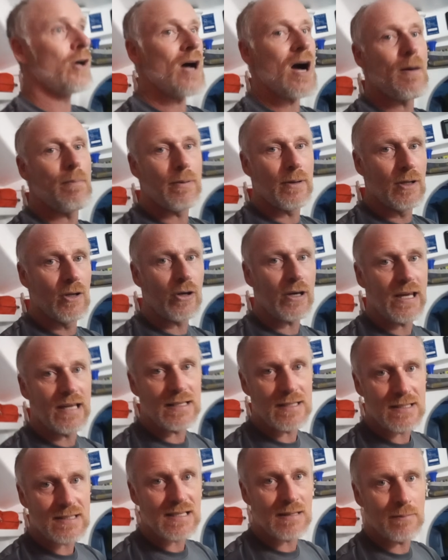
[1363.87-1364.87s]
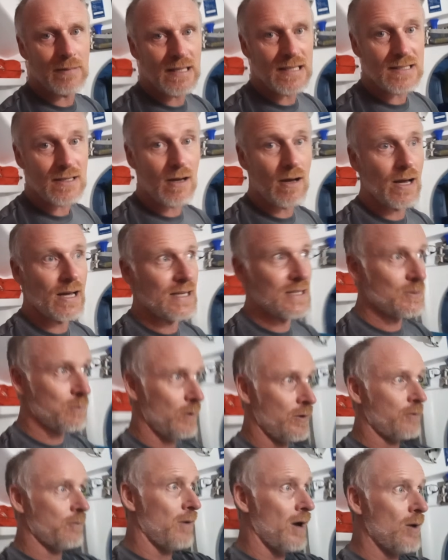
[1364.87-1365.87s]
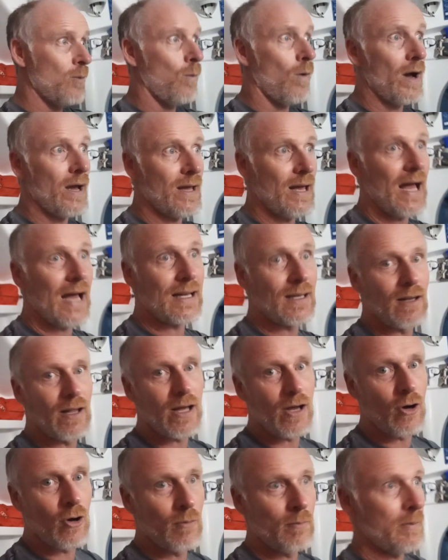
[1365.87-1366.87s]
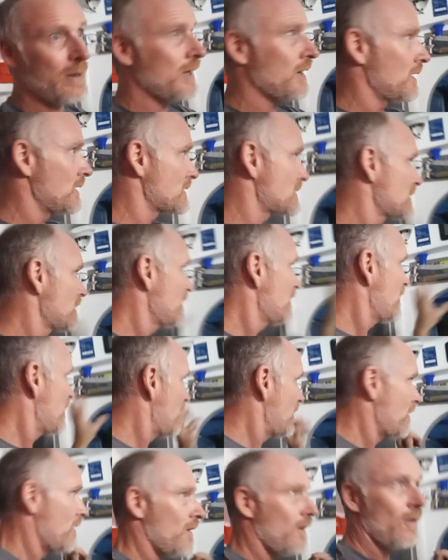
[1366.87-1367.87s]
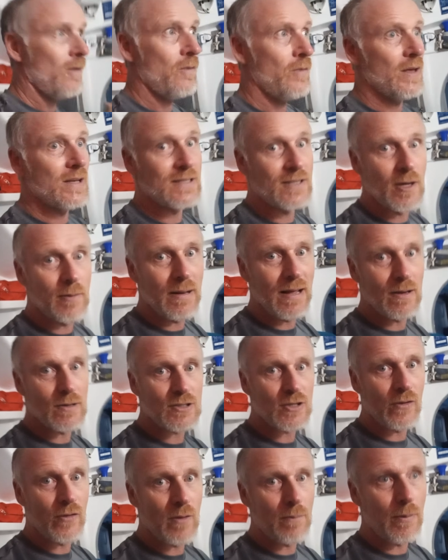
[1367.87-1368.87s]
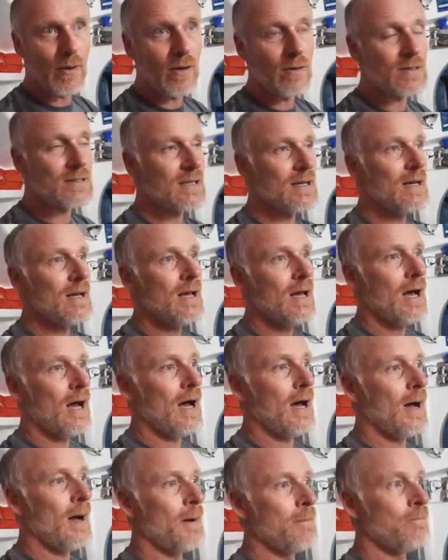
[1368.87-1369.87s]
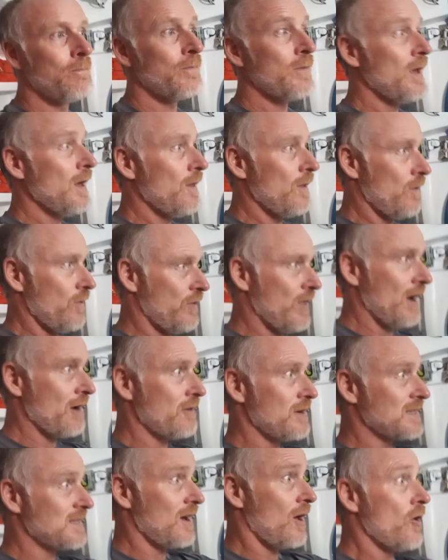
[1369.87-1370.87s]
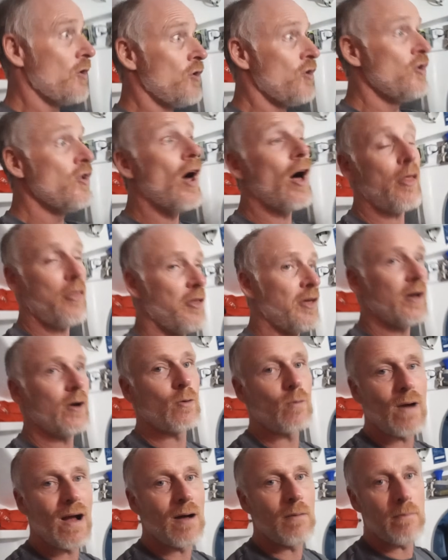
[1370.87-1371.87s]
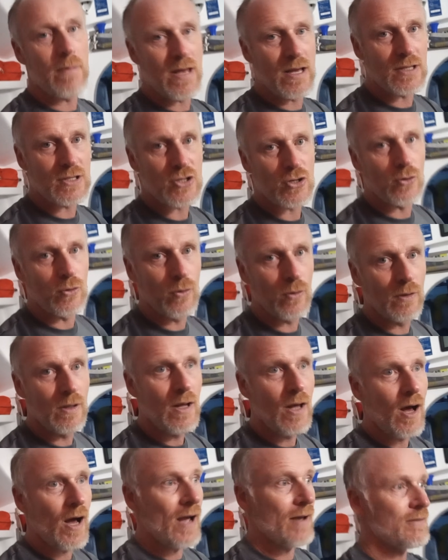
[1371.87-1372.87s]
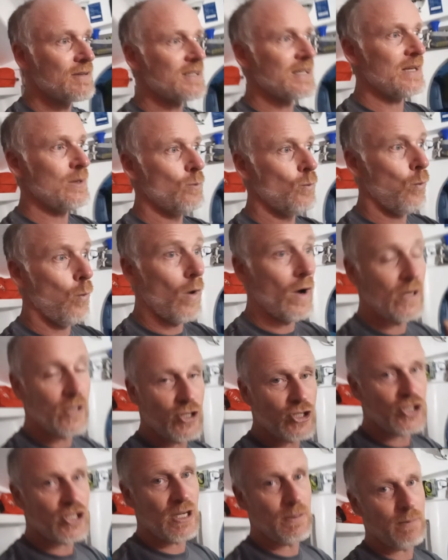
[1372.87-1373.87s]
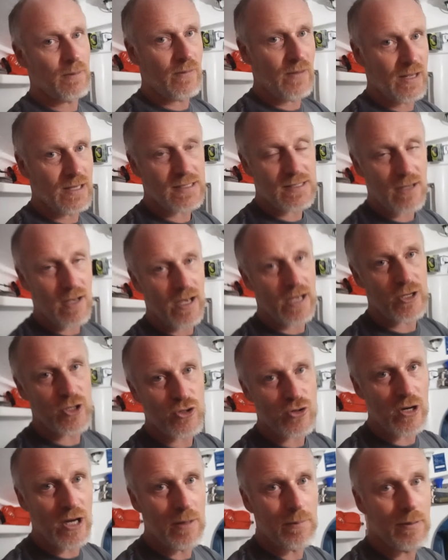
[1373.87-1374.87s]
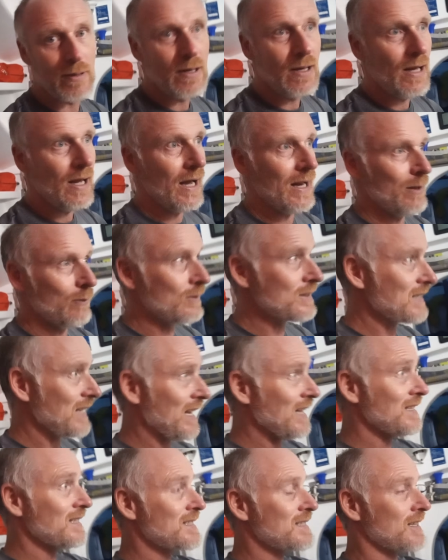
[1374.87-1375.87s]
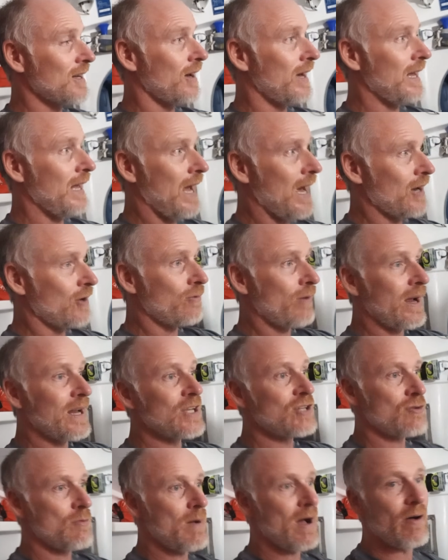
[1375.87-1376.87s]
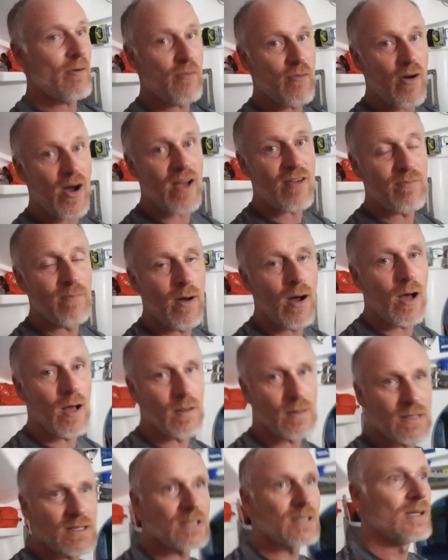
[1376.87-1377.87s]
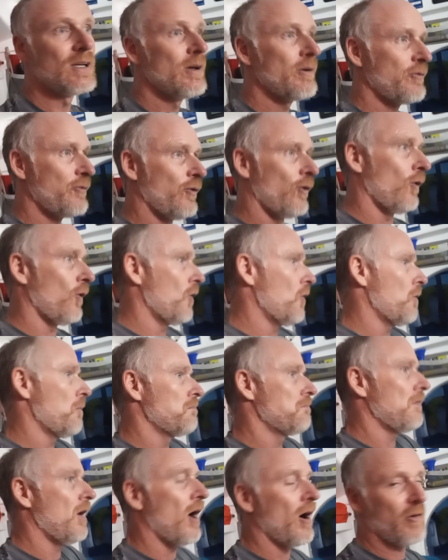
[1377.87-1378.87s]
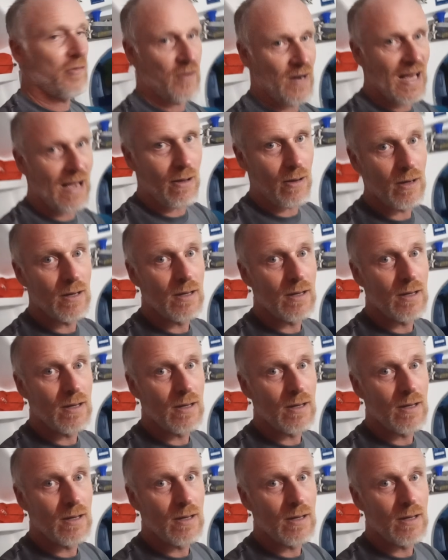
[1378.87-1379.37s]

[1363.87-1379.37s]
up and look into somebody's eyes with my white headlight on because there's nobody else on the boat. There is nothing around me at all. I've seen one ship on the entire trip, and it was in sight at a range of about 5 miles for half an hour.